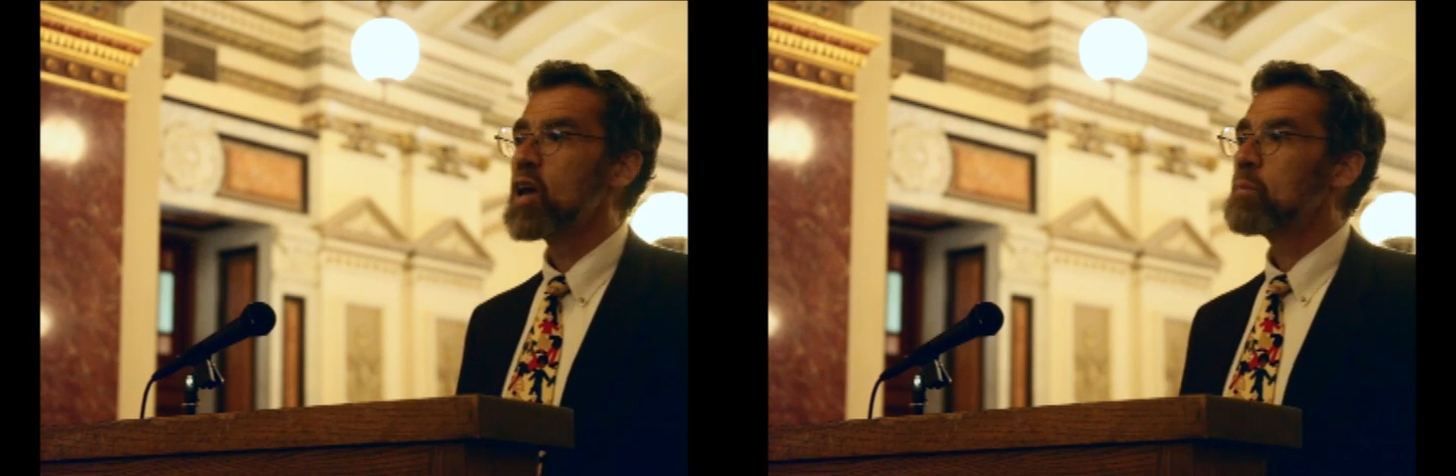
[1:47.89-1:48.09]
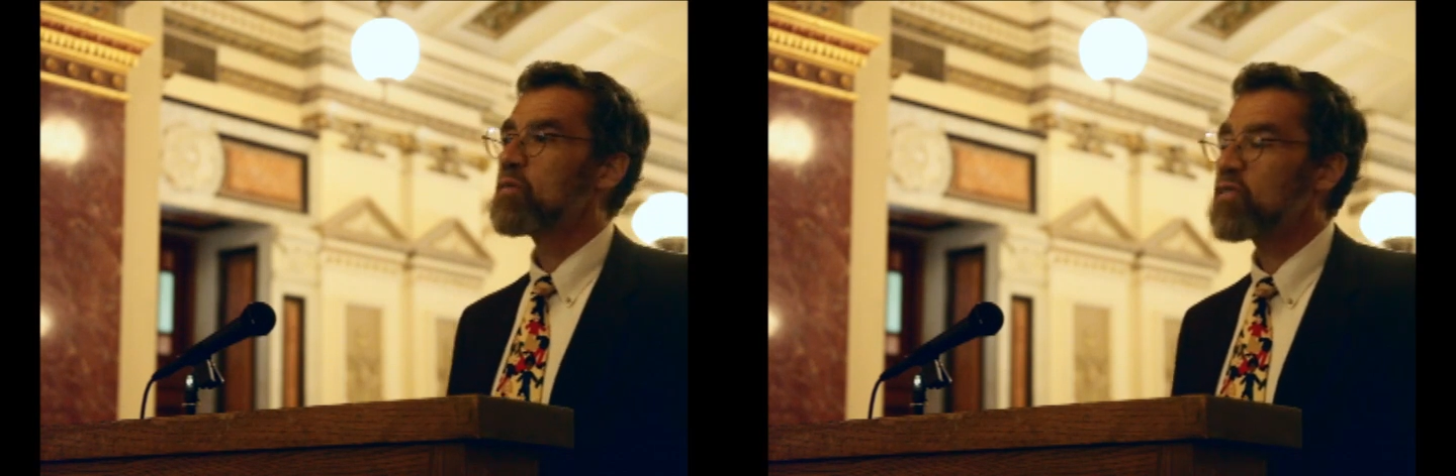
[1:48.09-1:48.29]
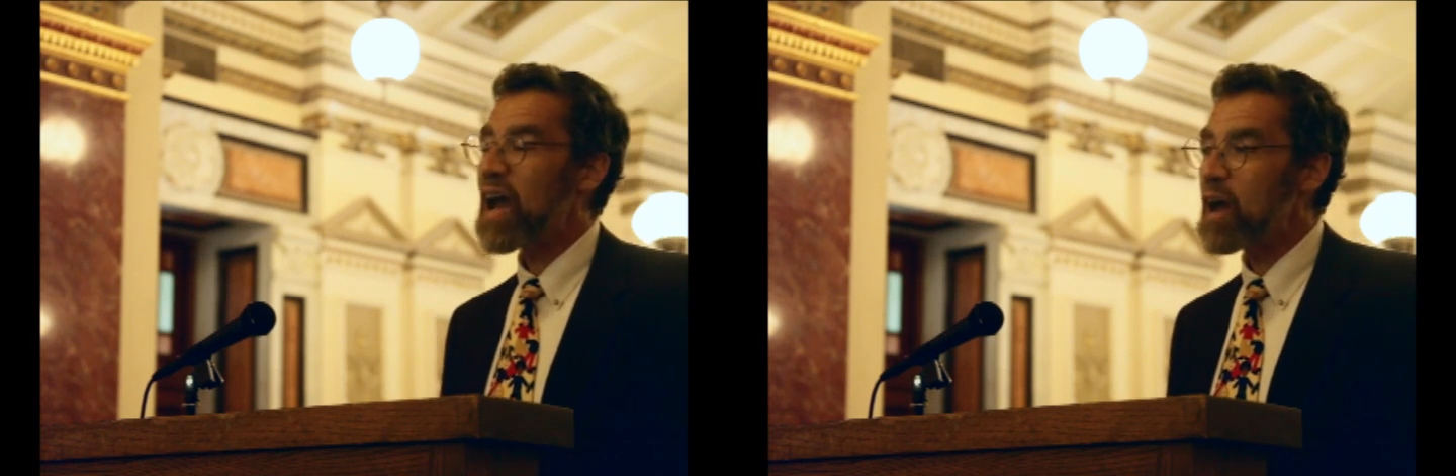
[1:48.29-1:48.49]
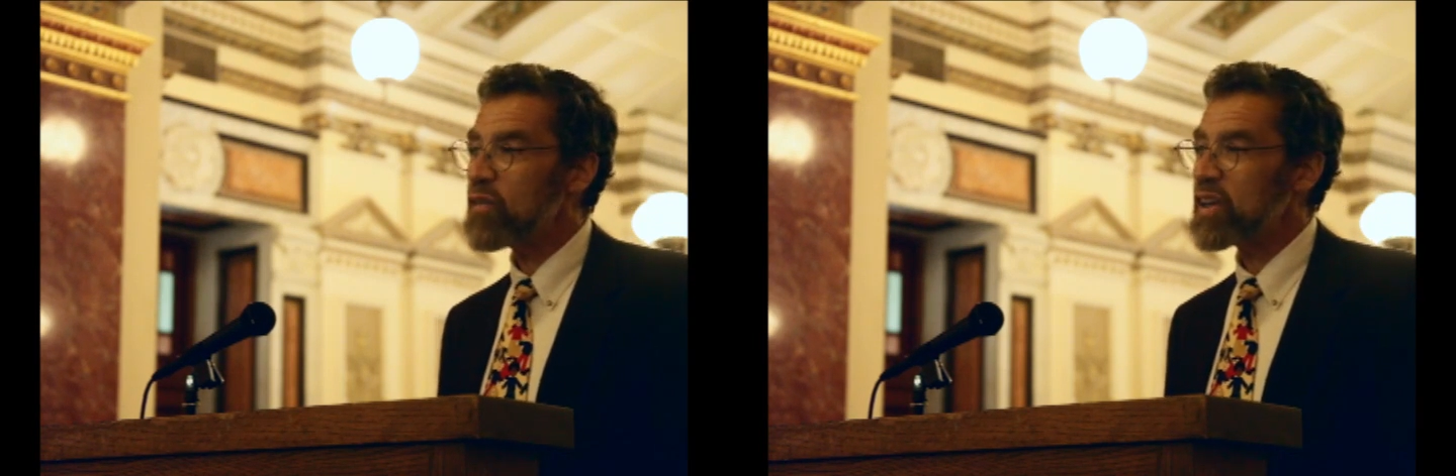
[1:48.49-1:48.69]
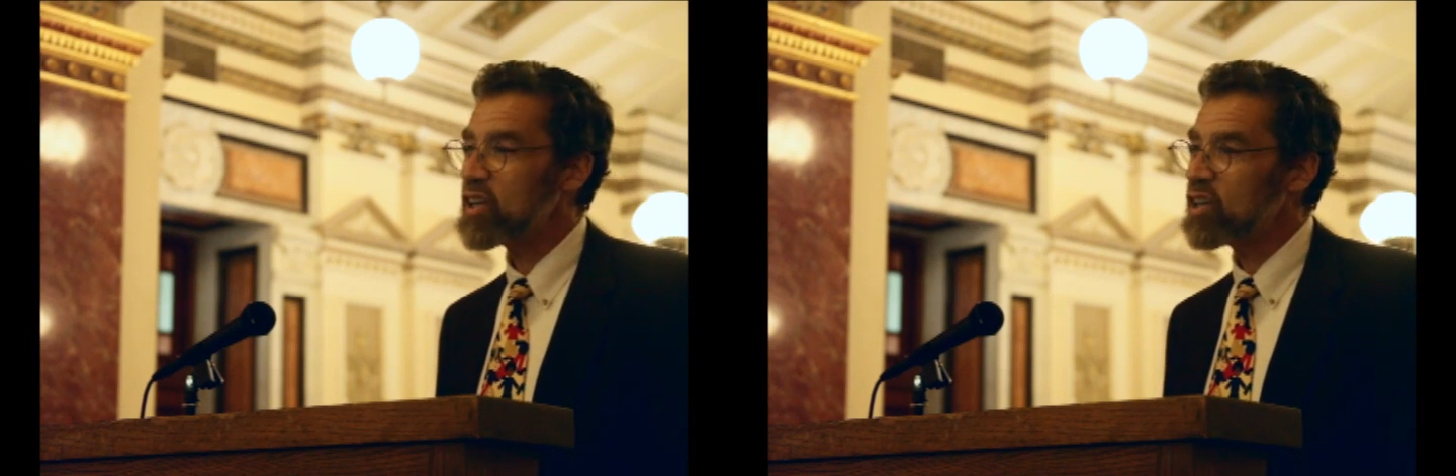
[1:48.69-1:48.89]
but for how
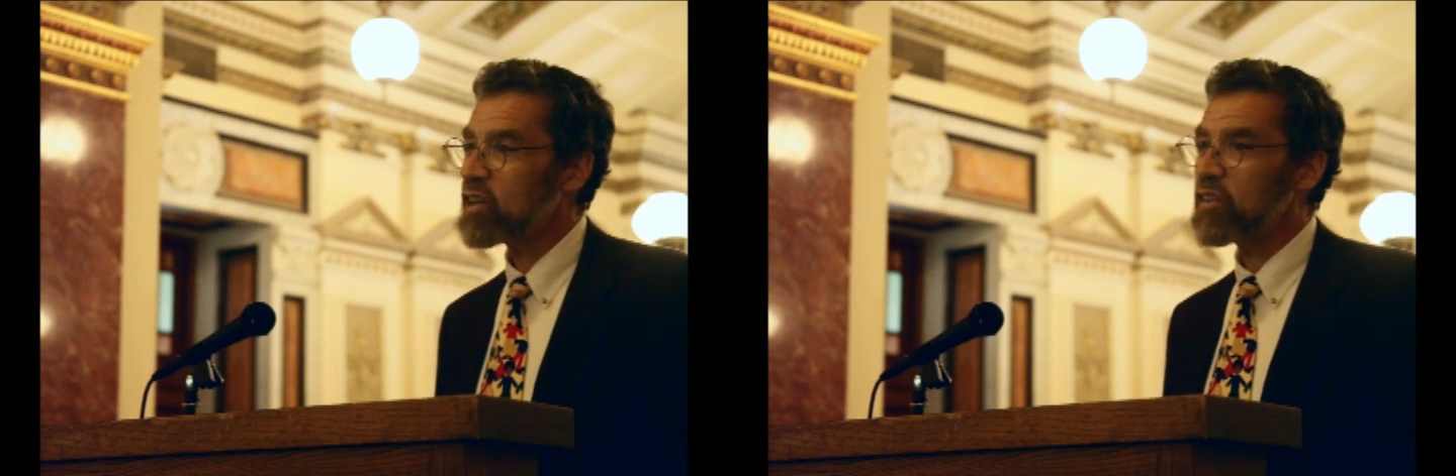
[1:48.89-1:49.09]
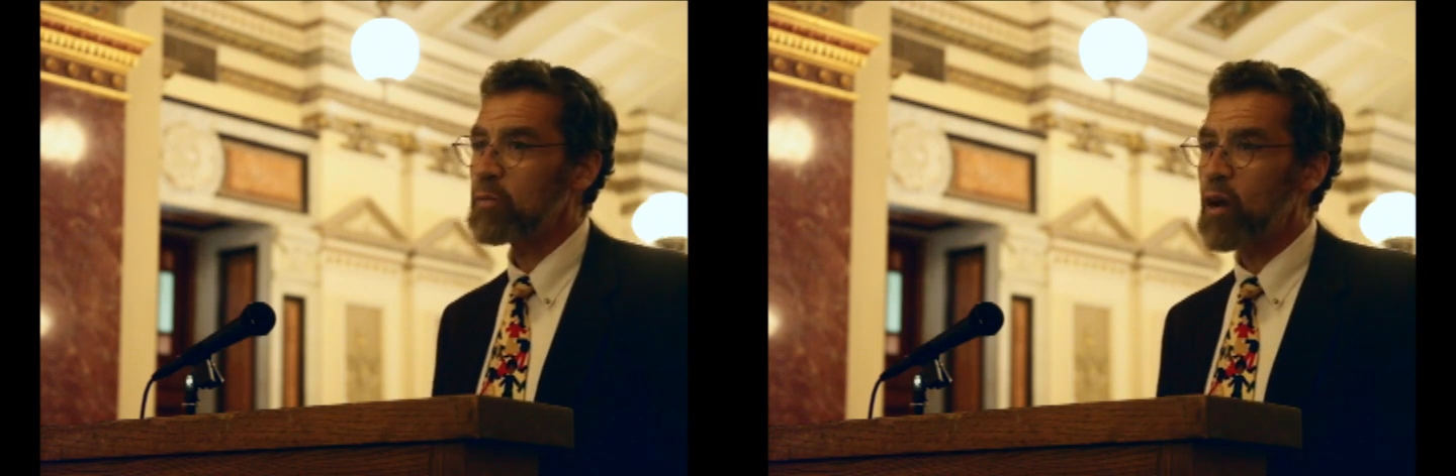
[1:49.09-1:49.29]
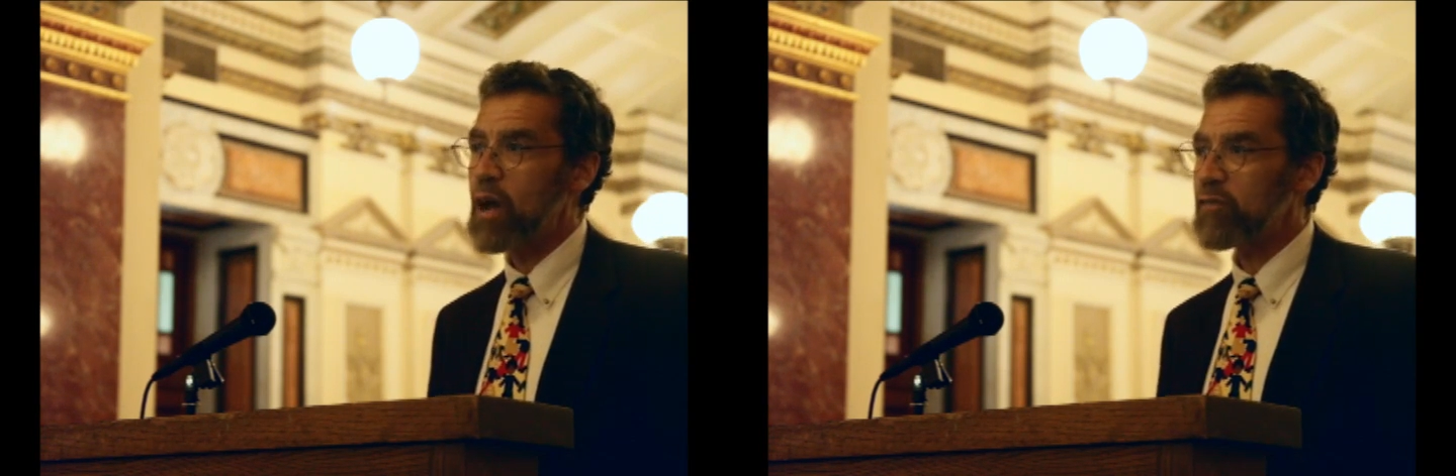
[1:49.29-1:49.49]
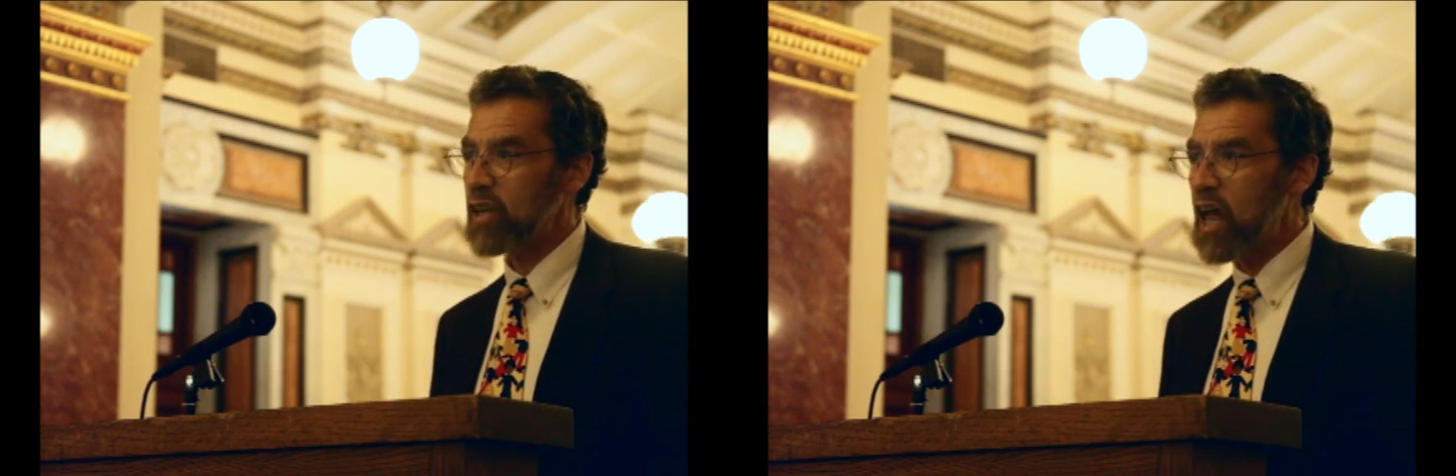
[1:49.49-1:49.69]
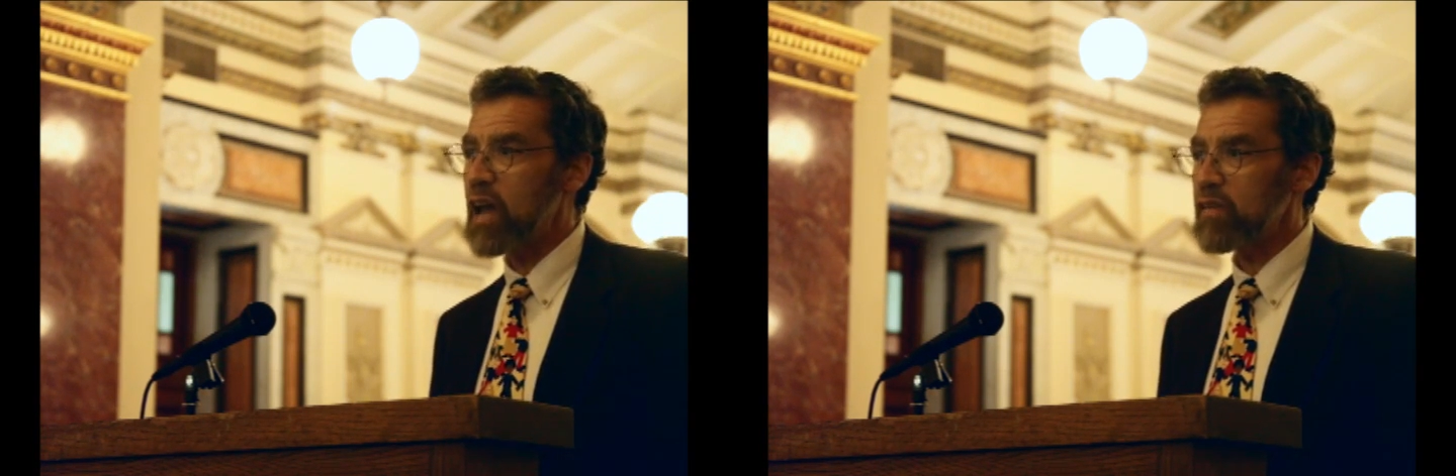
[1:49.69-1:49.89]
they conduct their private
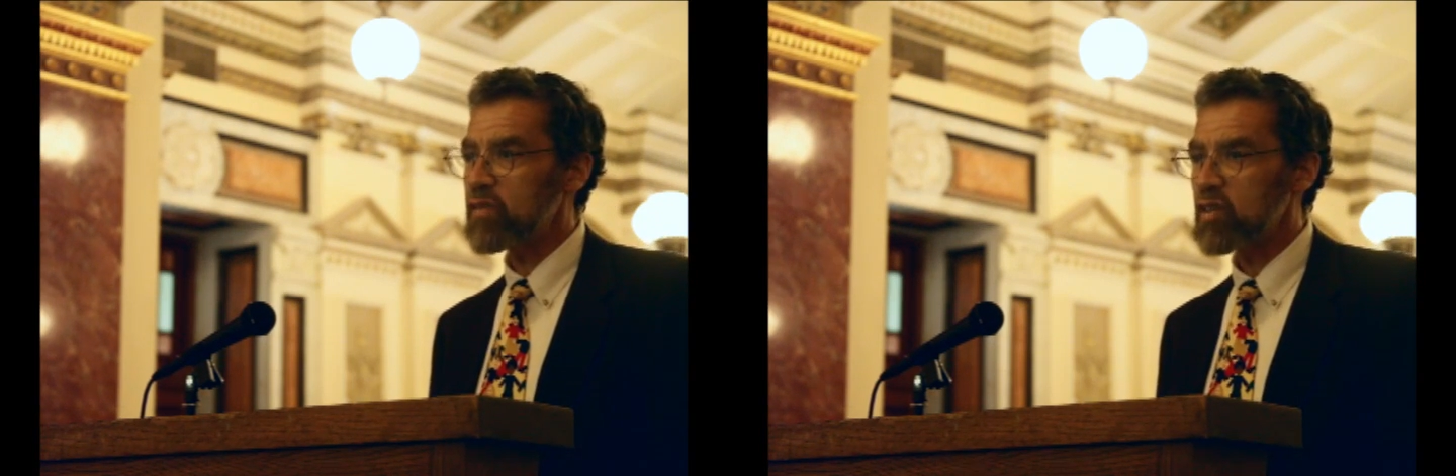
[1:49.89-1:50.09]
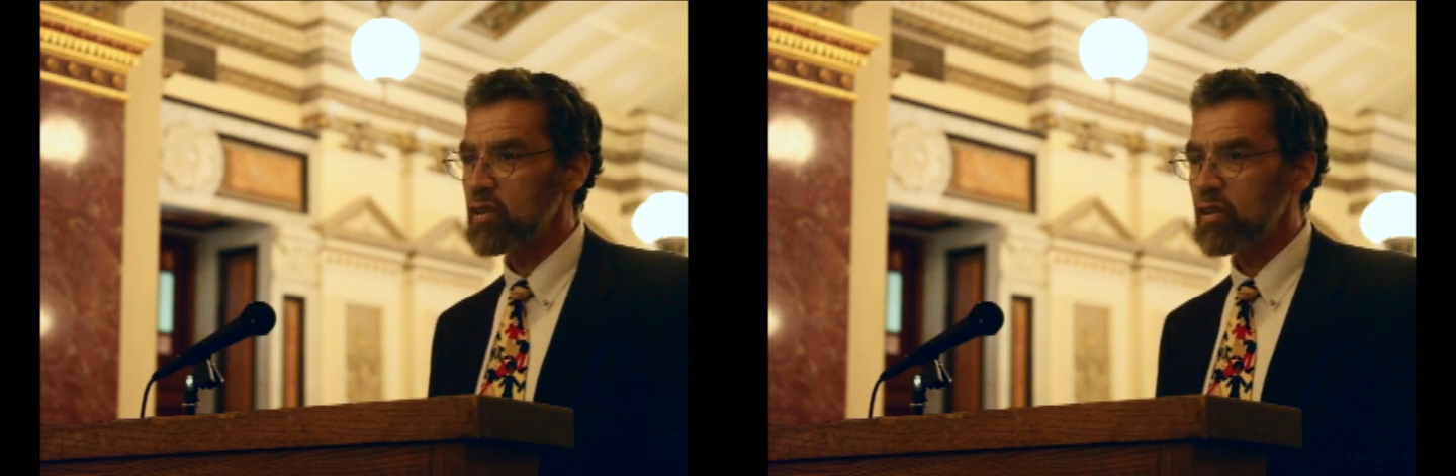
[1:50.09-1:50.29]
lives,